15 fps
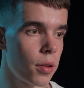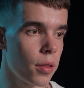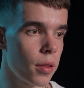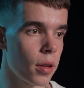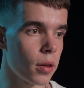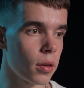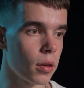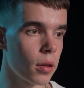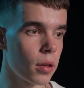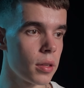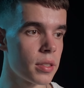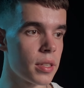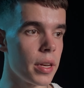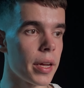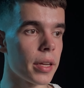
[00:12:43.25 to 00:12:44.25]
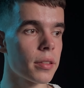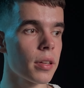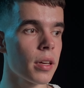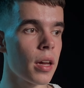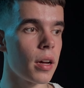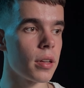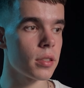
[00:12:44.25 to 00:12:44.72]
then
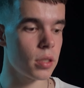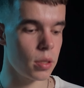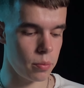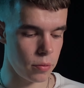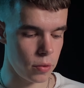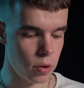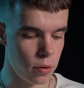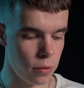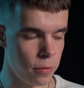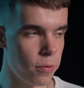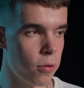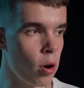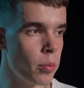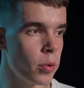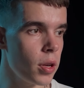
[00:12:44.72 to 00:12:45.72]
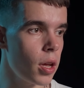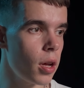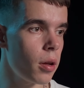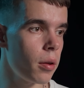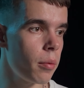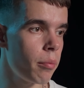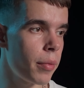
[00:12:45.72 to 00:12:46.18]
select custom
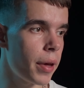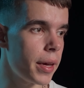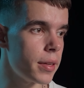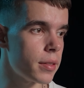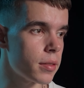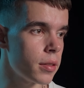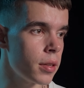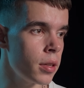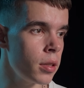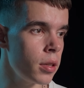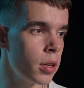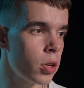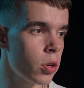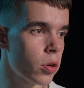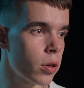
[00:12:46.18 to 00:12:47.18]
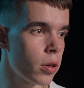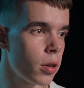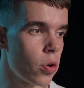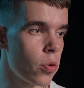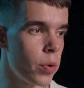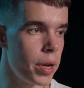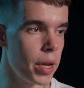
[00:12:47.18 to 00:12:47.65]
formula, paste it in here,
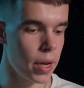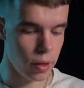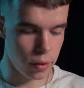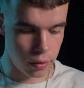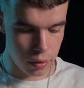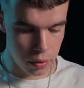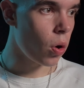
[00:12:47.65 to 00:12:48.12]
re-add